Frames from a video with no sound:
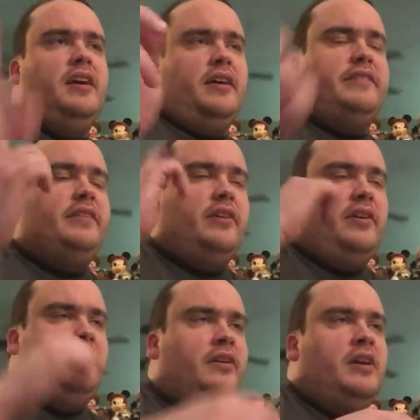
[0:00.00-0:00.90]
I see it
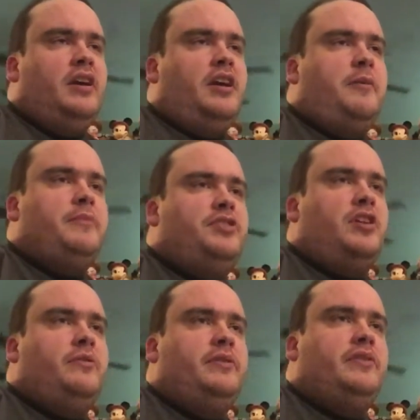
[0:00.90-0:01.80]
all, and I'm happy to
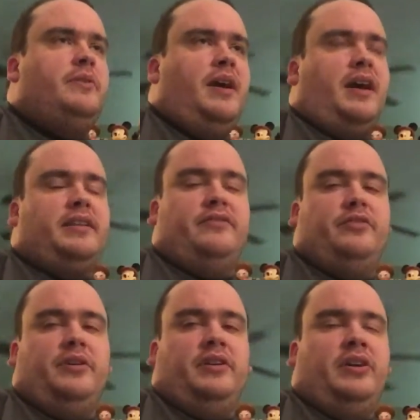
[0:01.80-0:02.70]
share it with you. I love you
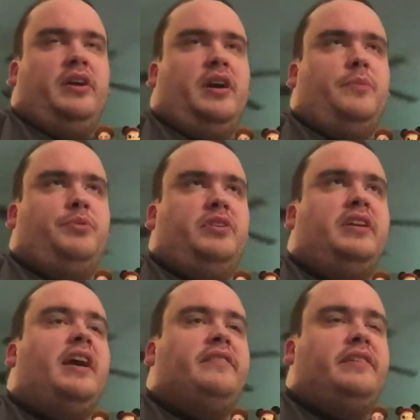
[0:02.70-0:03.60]
all.
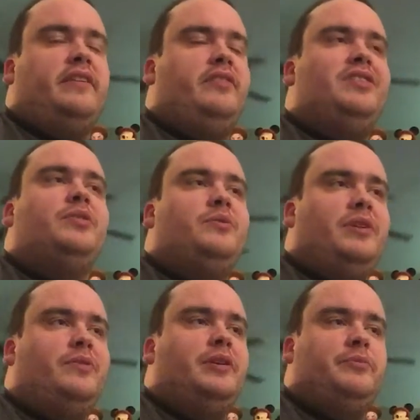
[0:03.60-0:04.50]
Yes, even you,
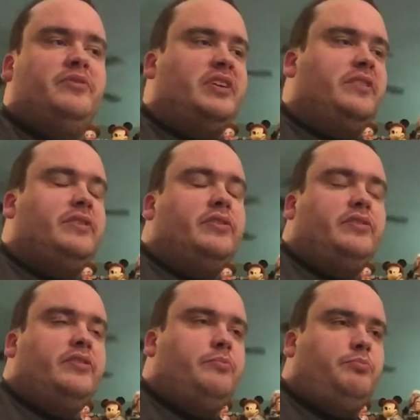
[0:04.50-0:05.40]
annoying moviegoers.
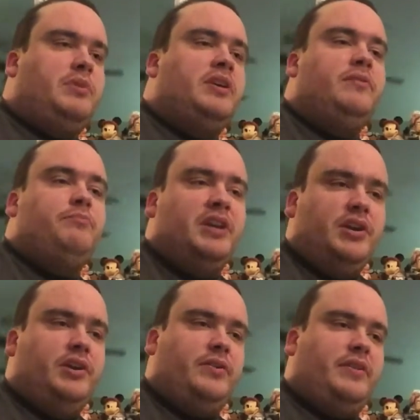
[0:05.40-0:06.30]
Just be
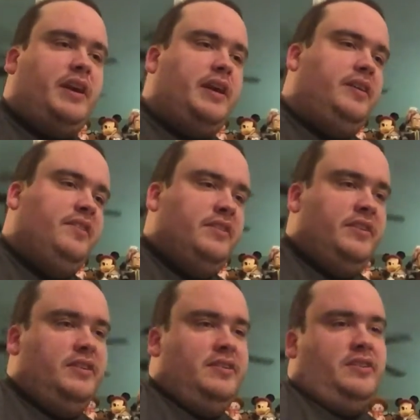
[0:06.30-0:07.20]
good, okay?
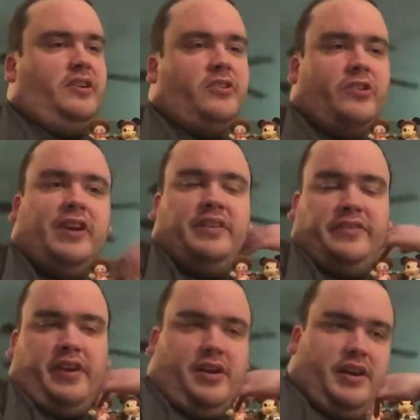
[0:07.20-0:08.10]
Uncle Grant,
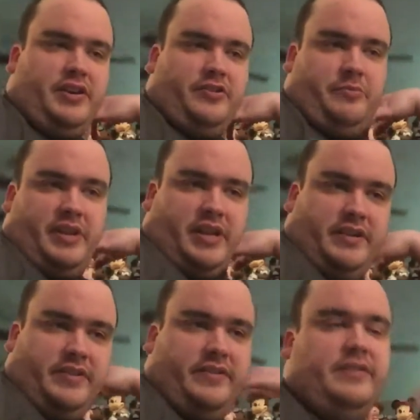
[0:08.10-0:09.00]
sorry. Just be
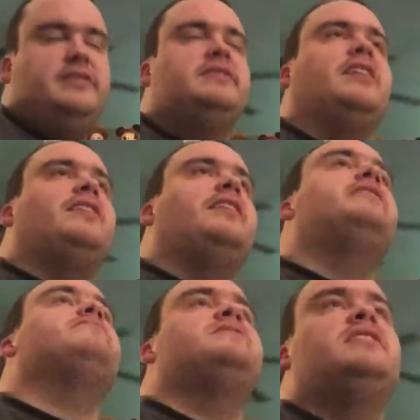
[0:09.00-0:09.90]
nice. Alright.
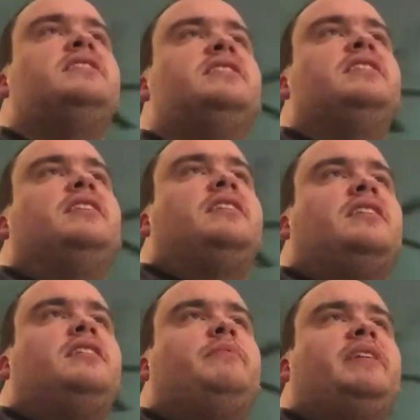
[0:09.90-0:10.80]

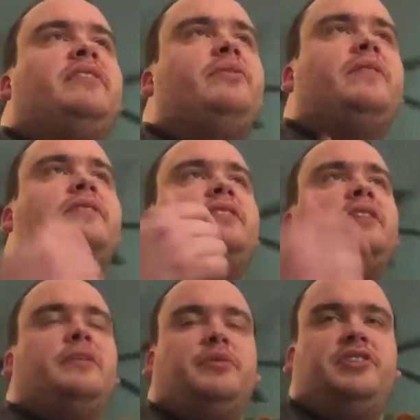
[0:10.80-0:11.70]
I love you all. I
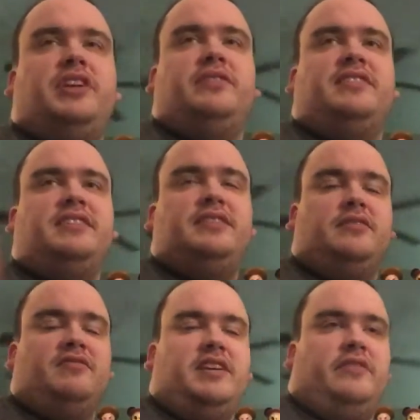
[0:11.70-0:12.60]
appreciate you all.
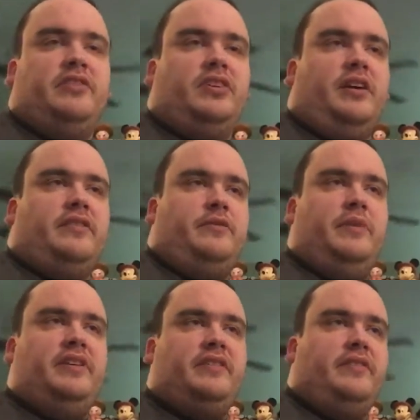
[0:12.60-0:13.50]
I love you all, class
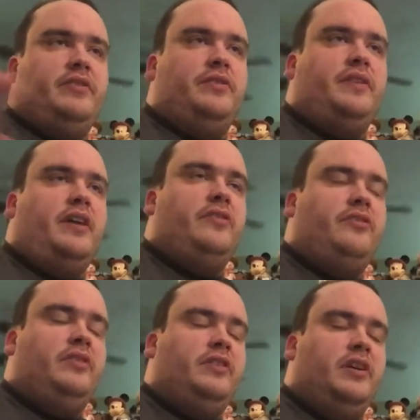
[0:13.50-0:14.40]
dismissed. I love you
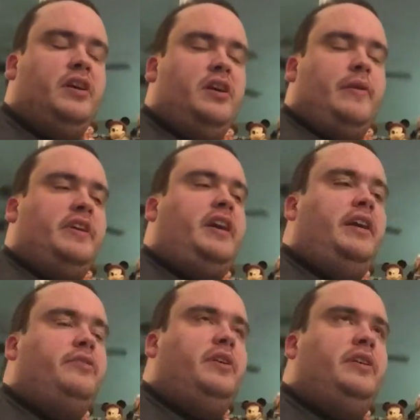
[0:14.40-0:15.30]
3000. Be kind
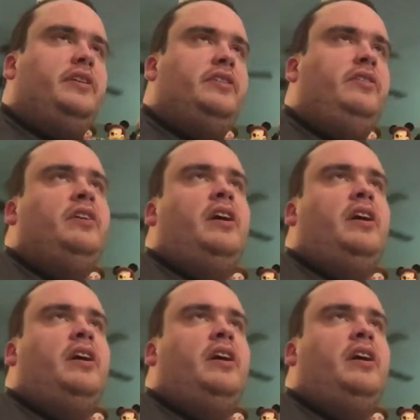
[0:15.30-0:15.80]
to one another.